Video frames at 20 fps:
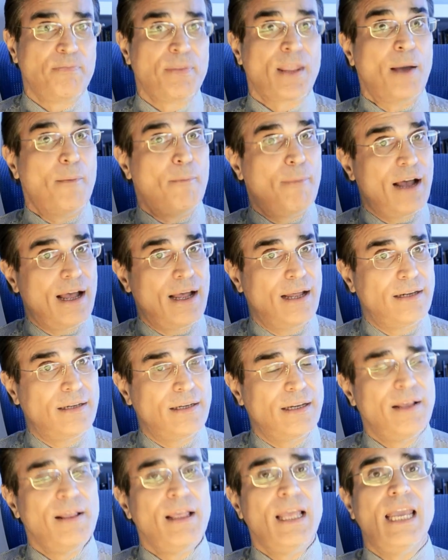But
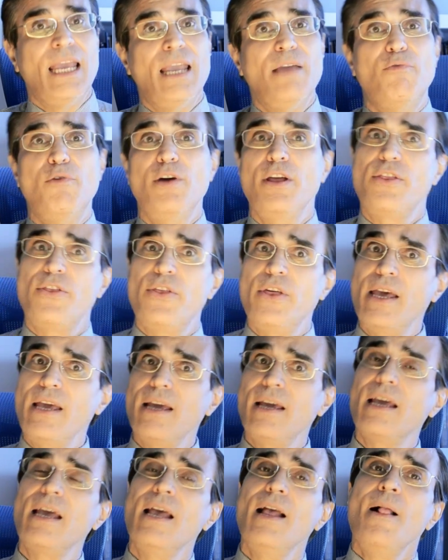if we
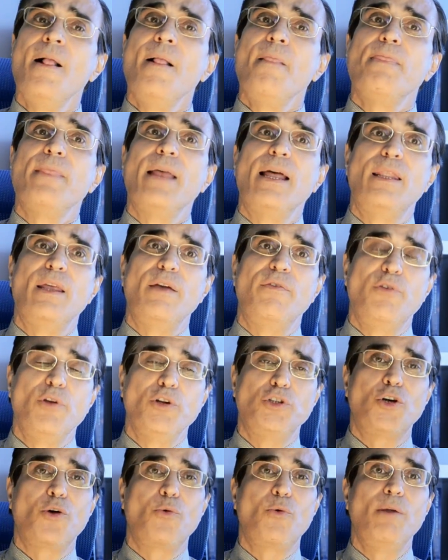think that the
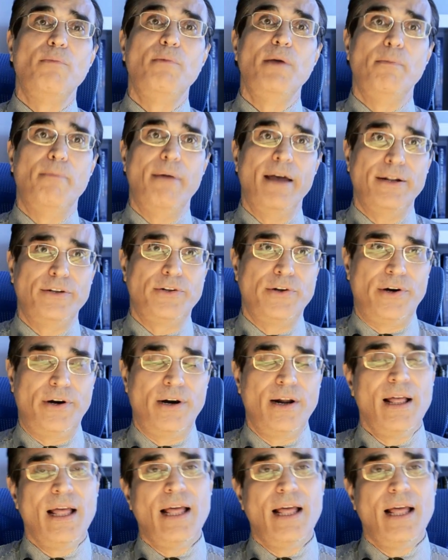future will be better,